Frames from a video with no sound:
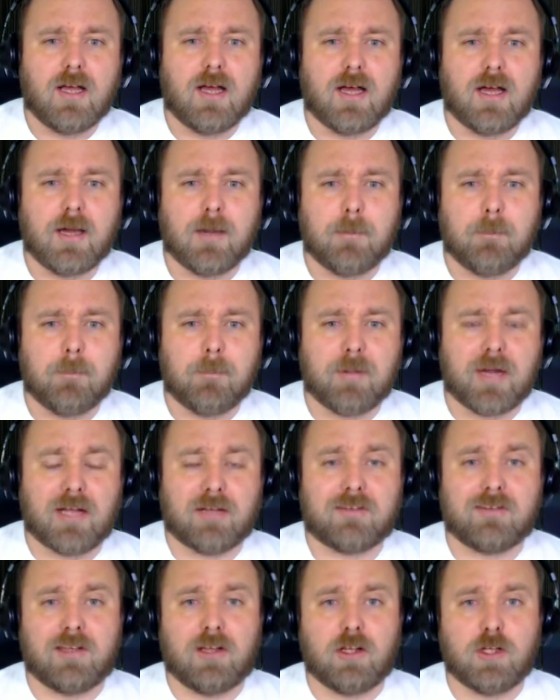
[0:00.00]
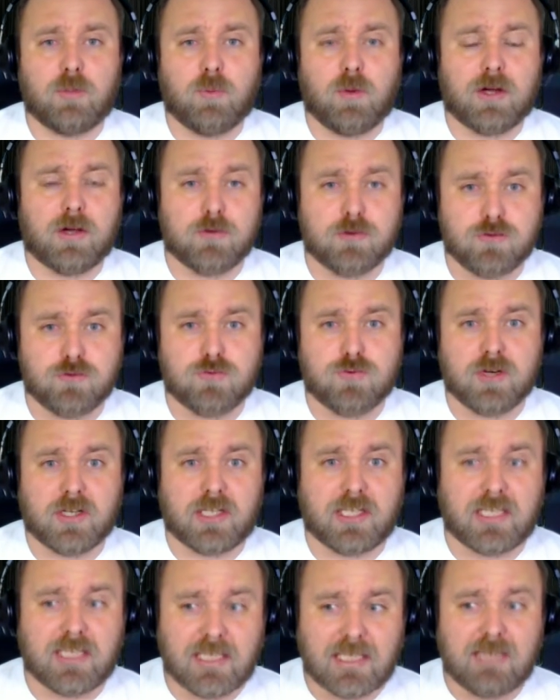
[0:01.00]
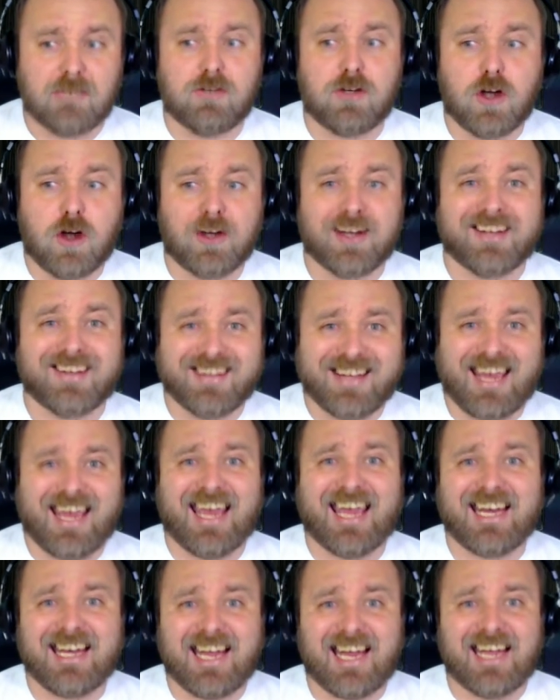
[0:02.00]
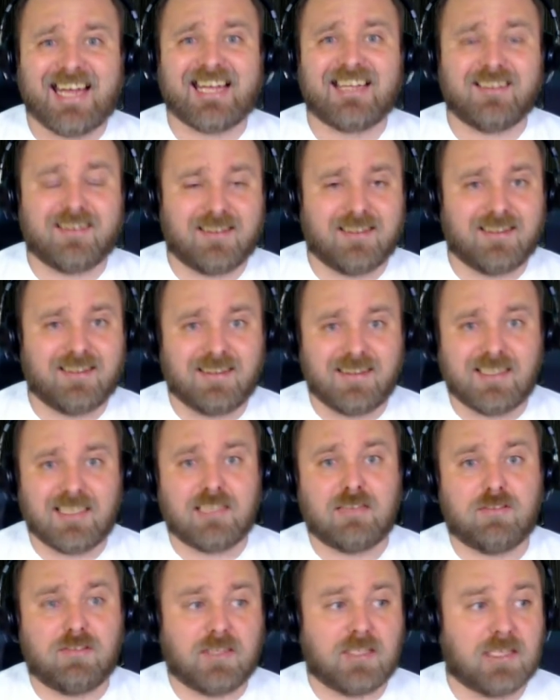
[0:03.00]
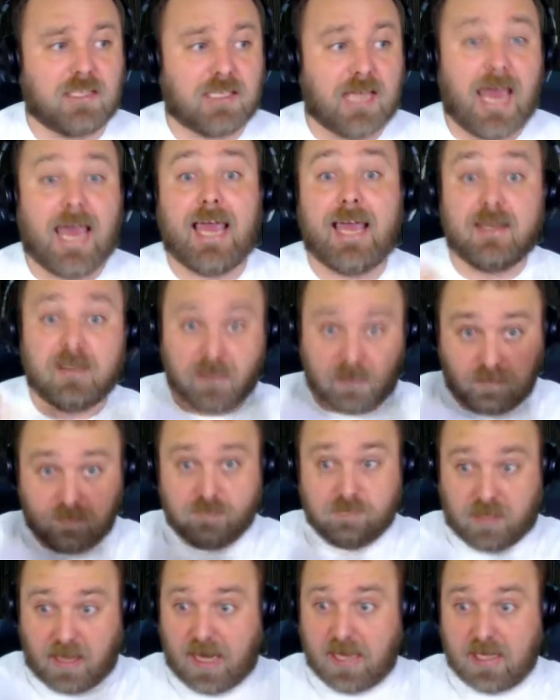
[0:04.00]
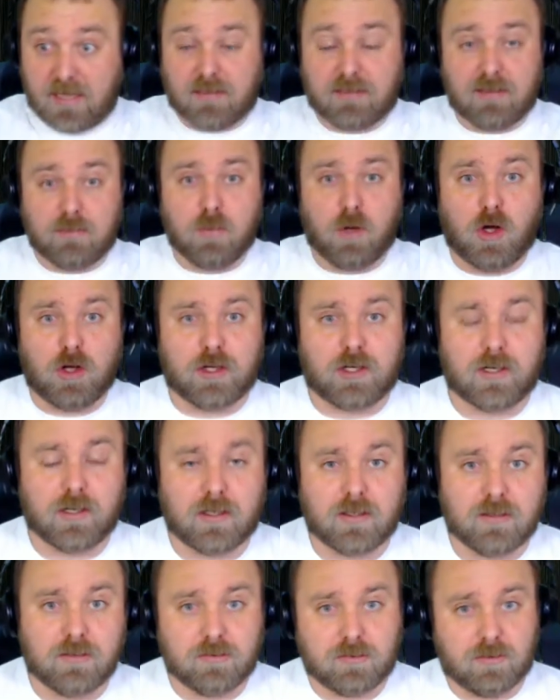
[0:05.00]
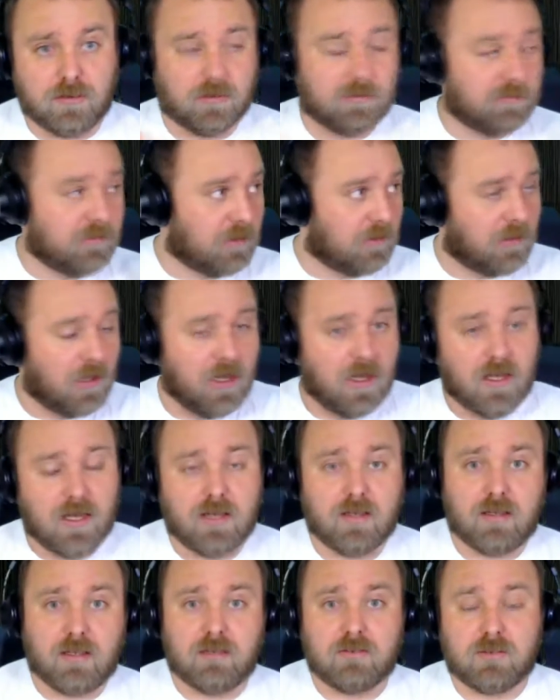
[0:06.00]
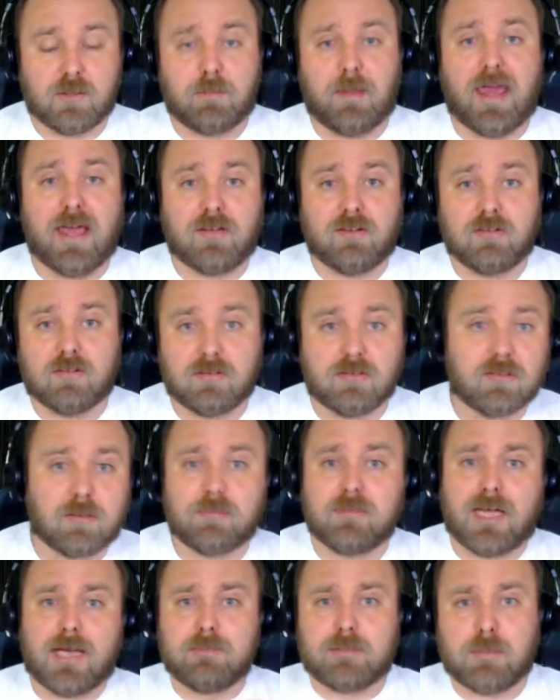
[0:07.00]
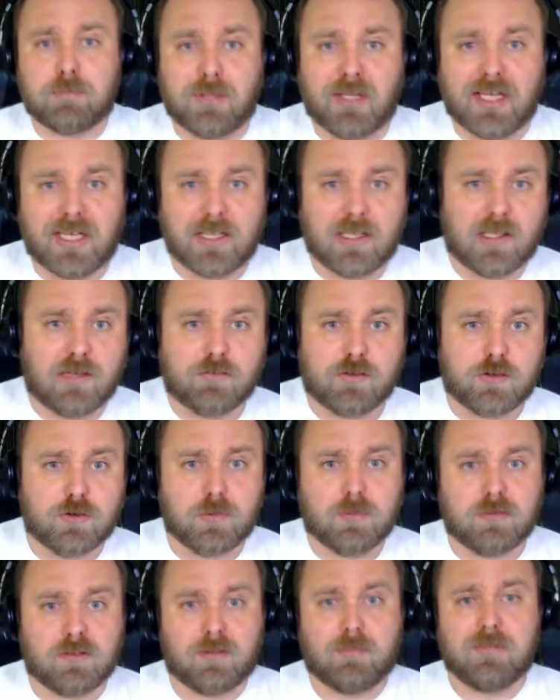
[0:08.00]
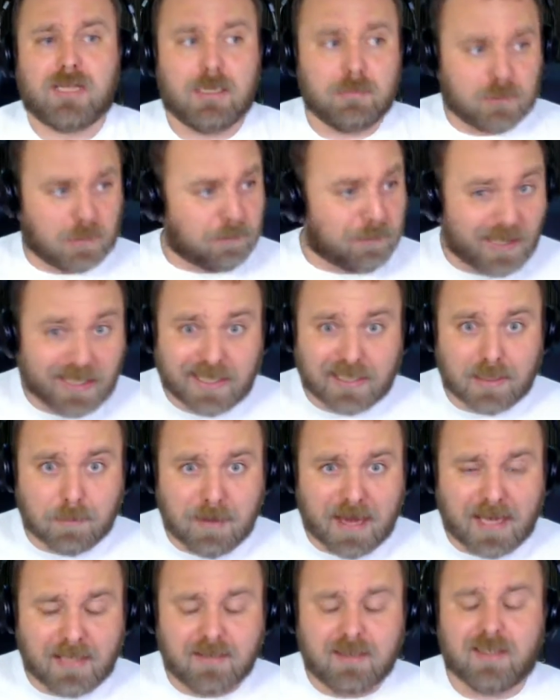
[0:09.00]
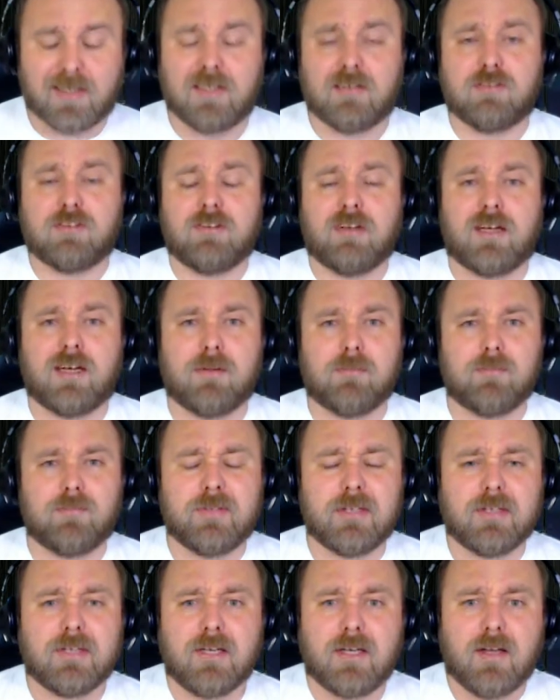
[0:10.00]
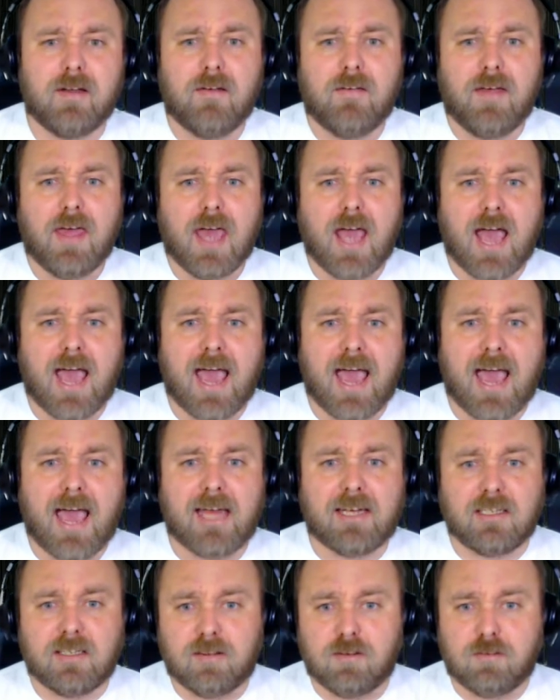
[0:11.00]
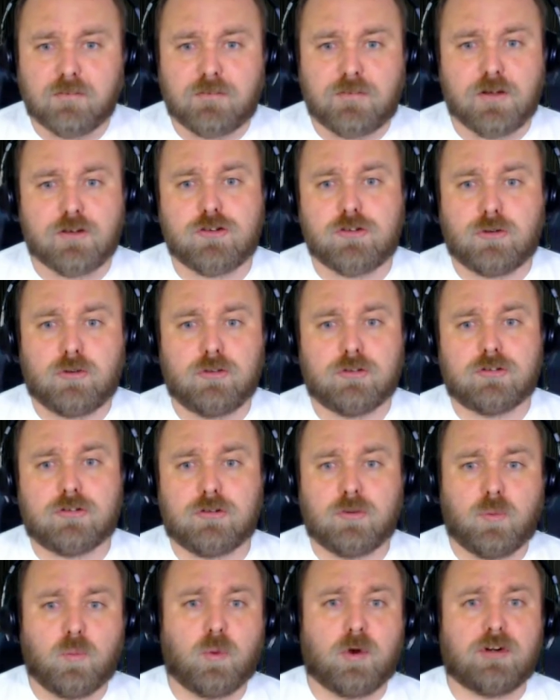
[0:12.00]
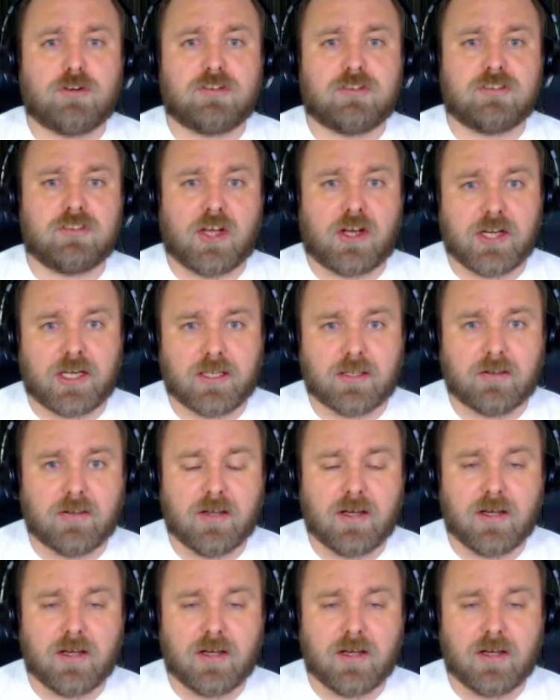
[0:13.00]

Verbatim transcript: but I'll tell you what, it was really, even on a 1080 TV and a 1080 monitor, because, you know, depends, sometimes I play in the living room, sometimes I play in the man cave, and visuals were stunning.